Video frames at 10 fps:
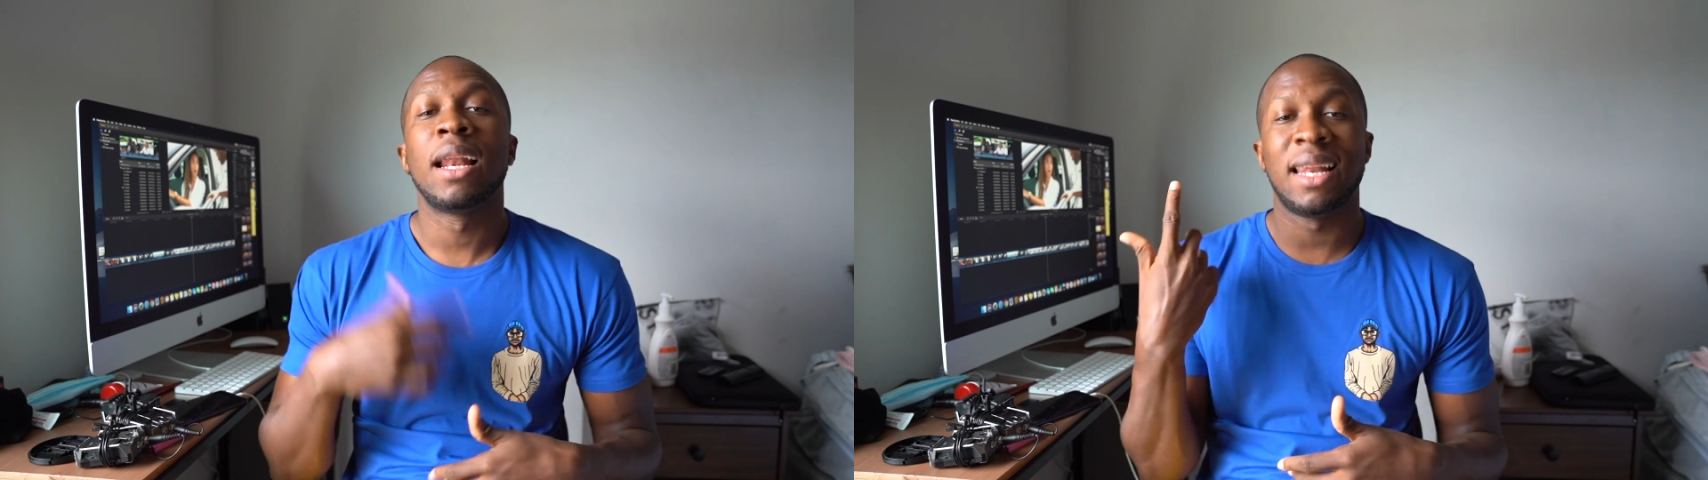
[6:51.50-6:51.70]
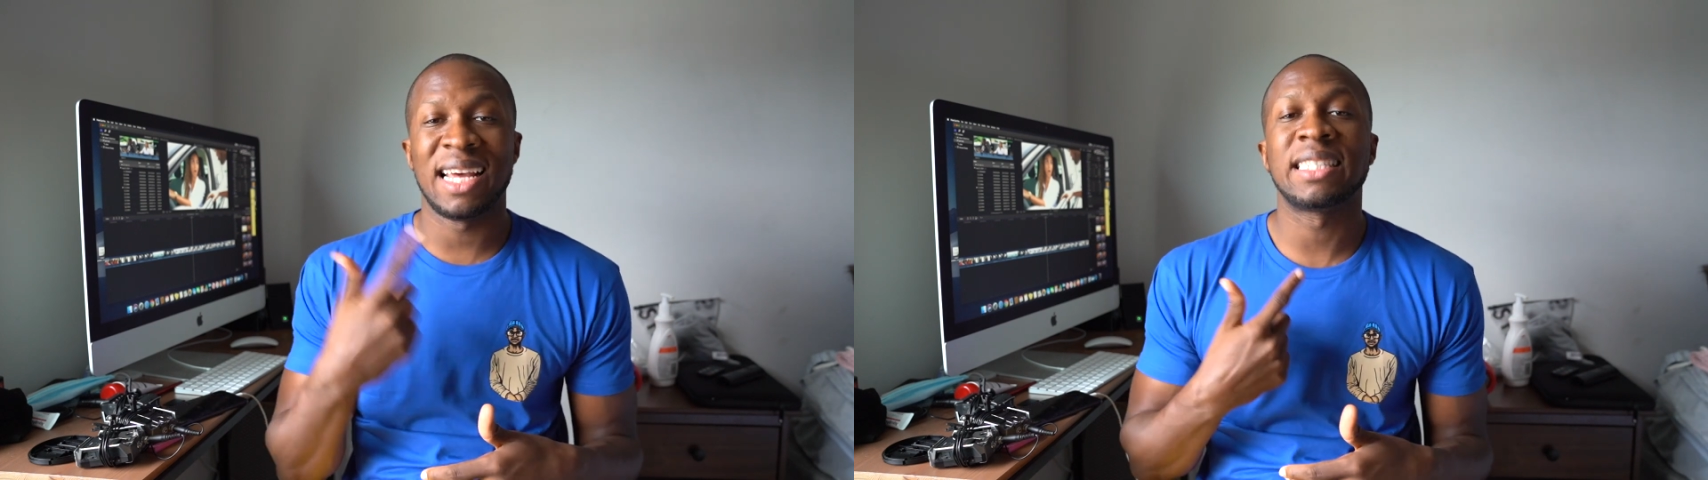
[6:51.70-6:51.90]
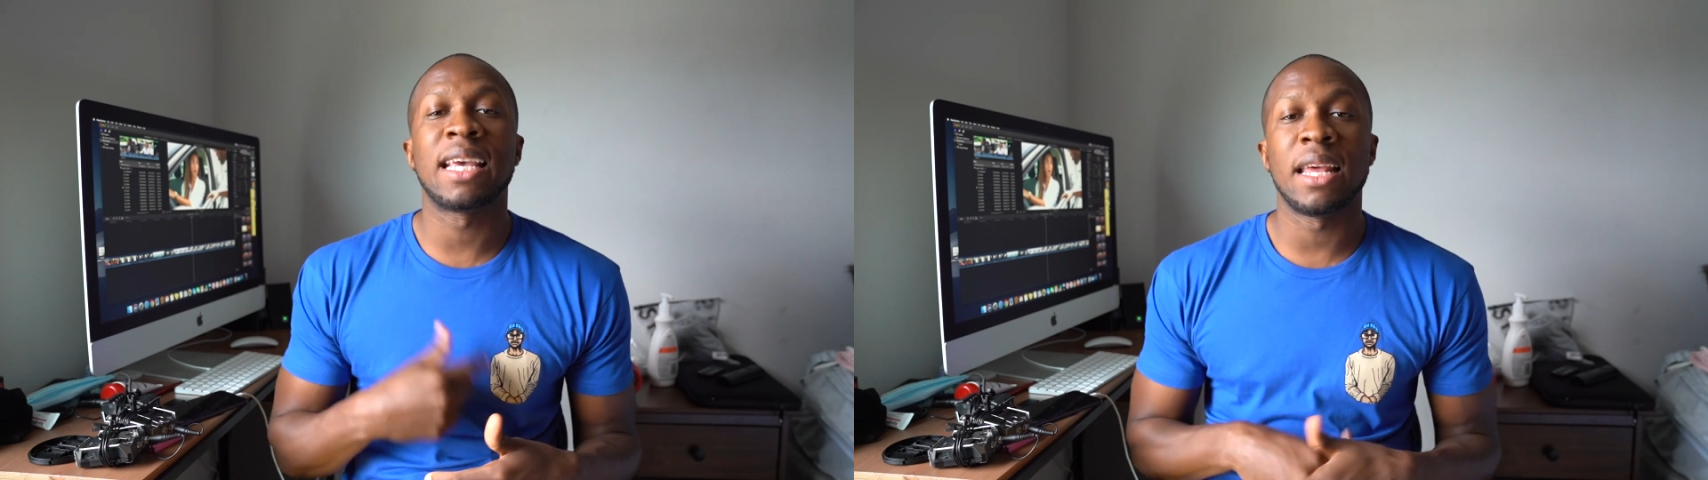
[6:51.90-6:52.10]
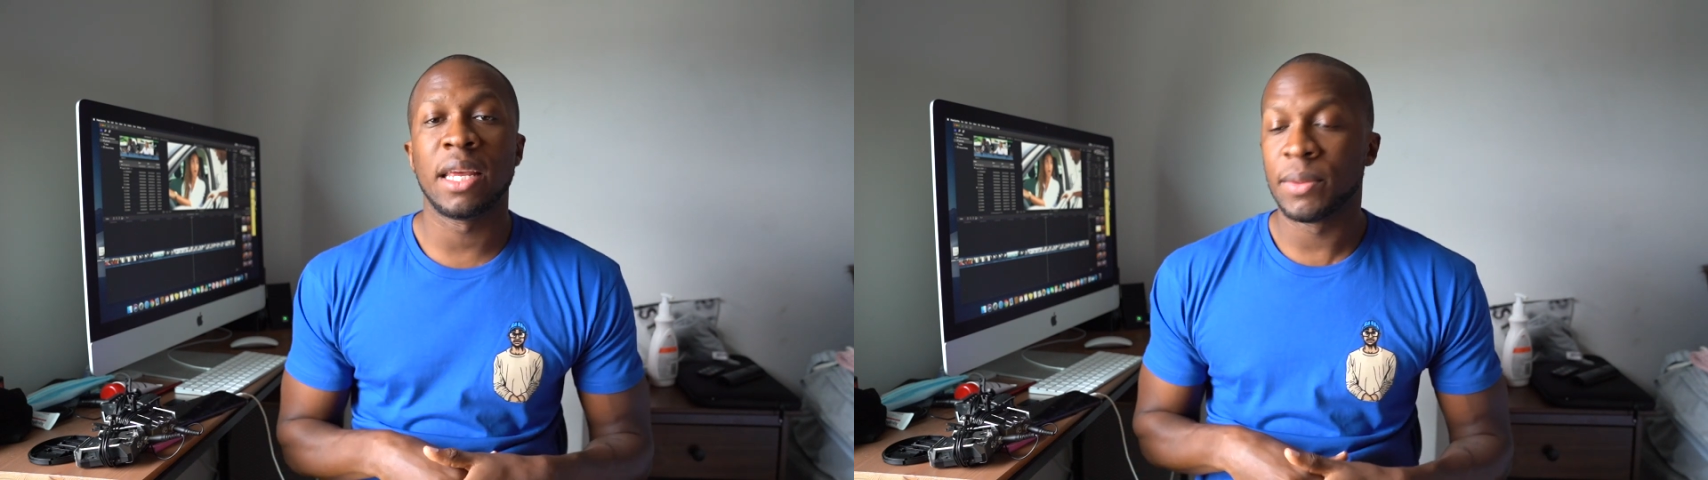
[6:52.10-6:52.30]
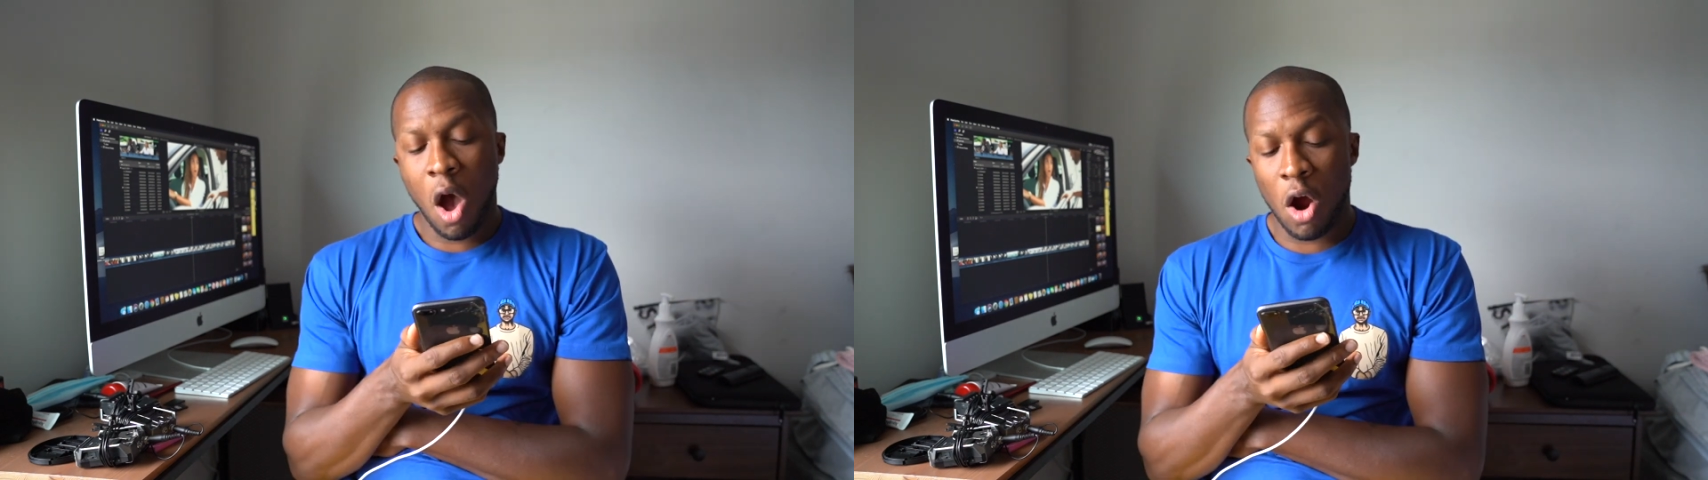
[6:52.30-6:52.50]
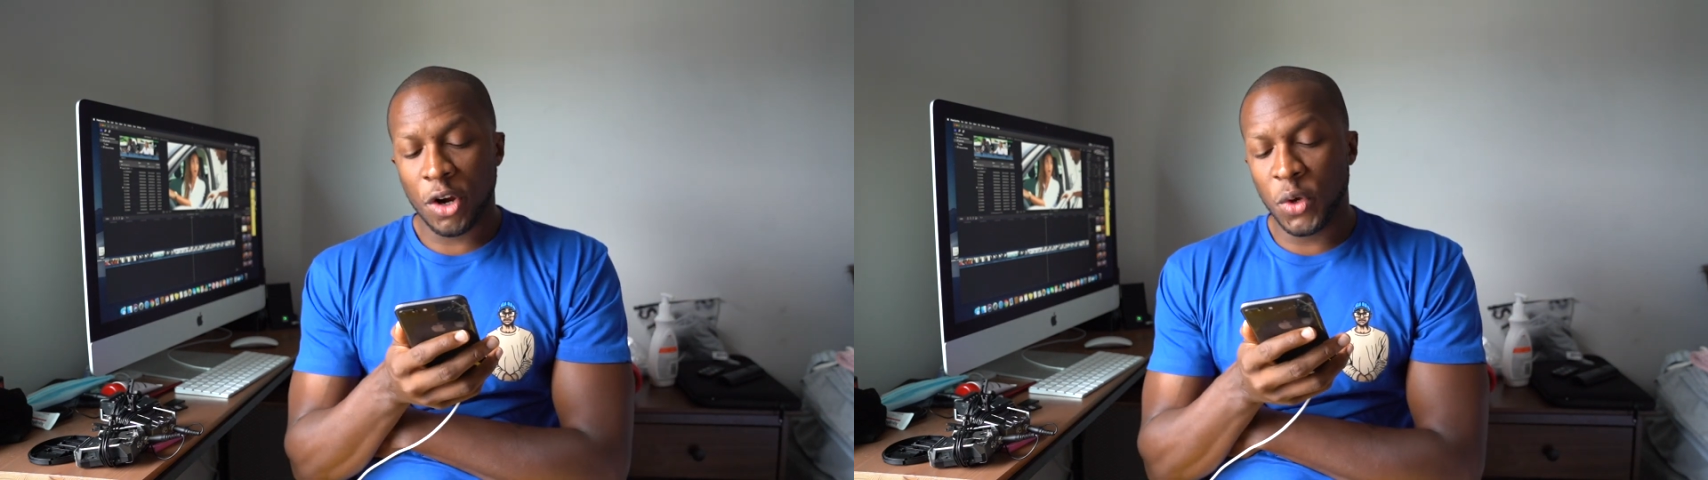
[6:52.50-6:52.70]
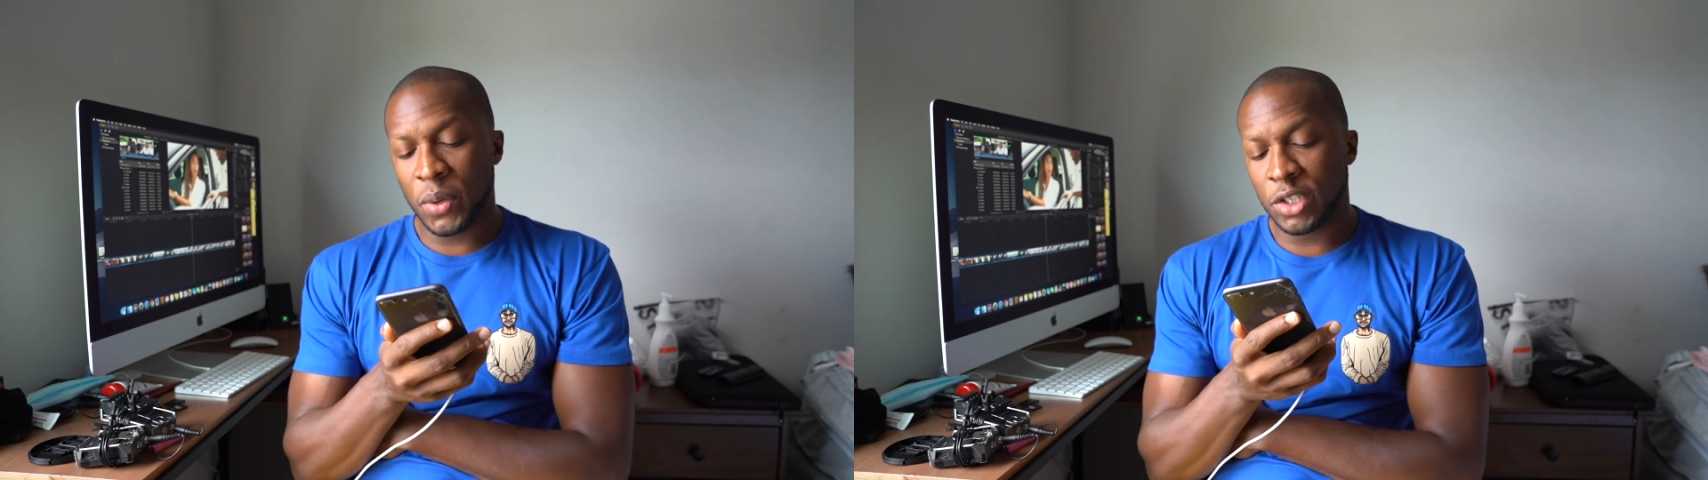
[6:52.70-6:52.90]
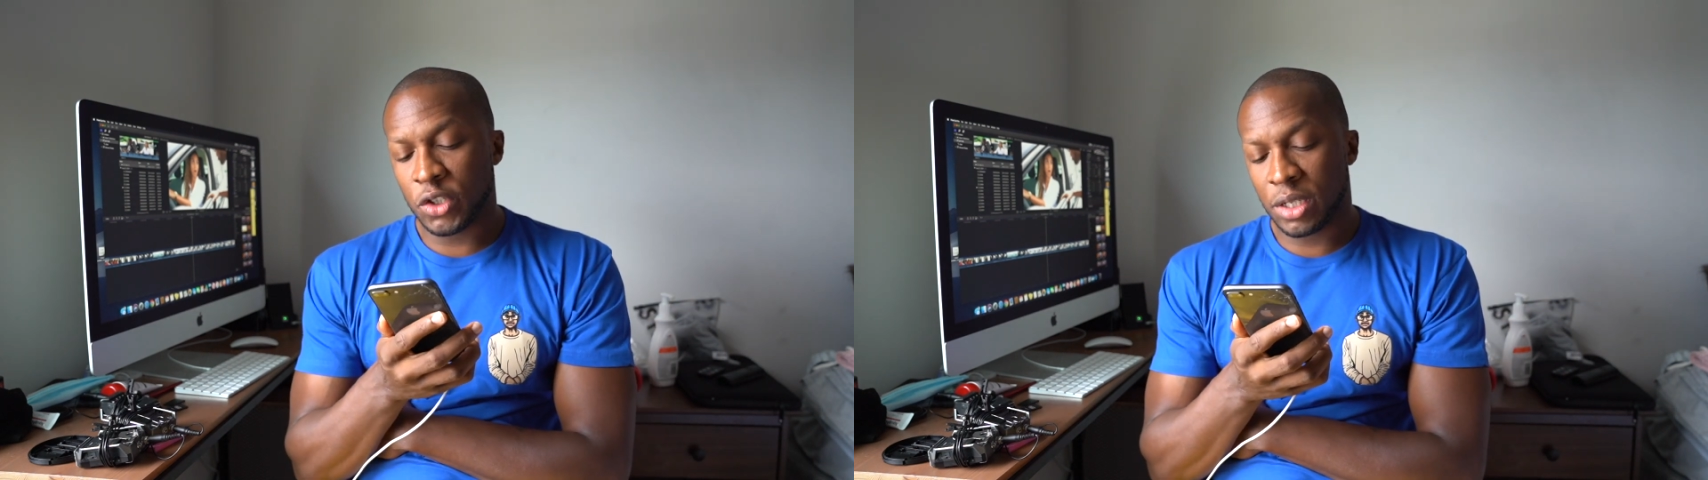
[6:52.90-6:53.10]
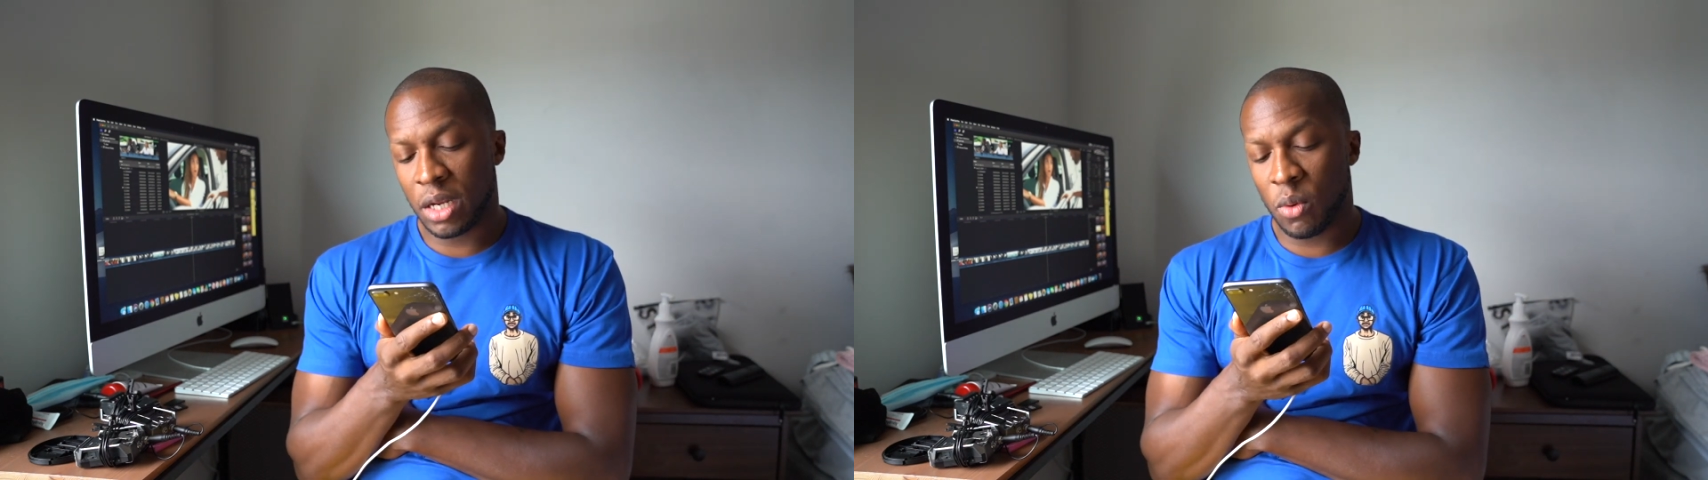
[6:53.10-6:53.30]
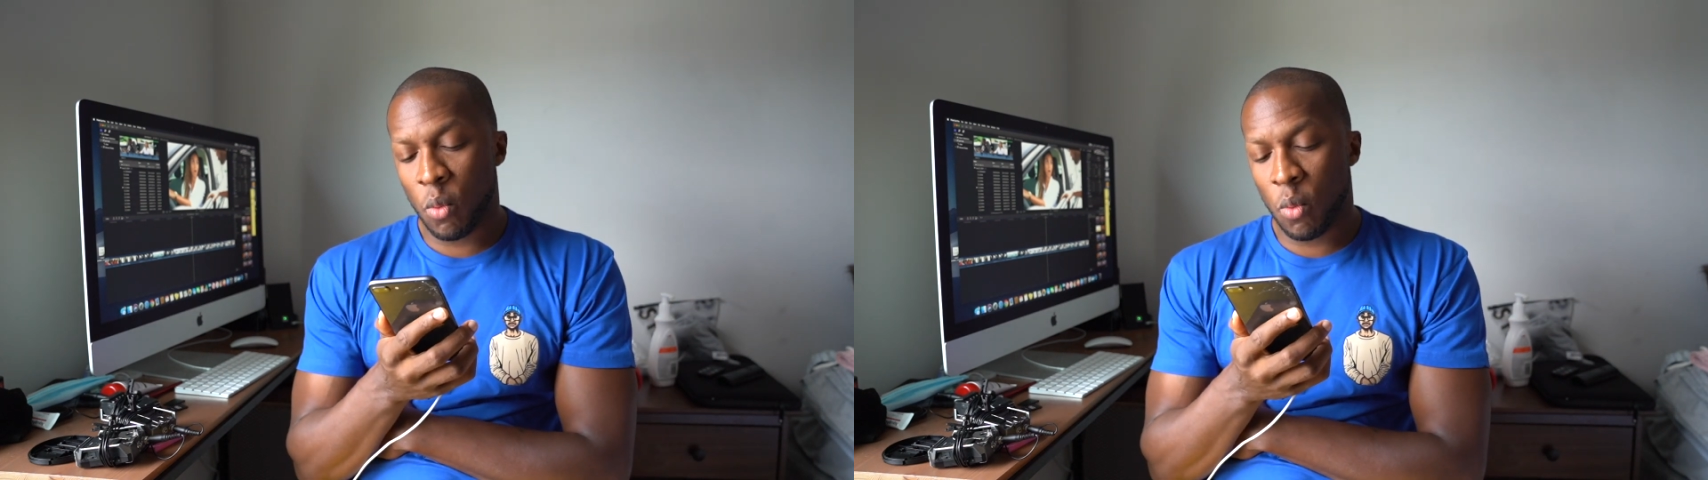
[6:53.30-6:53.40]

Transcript: Let's get it. Are you interested in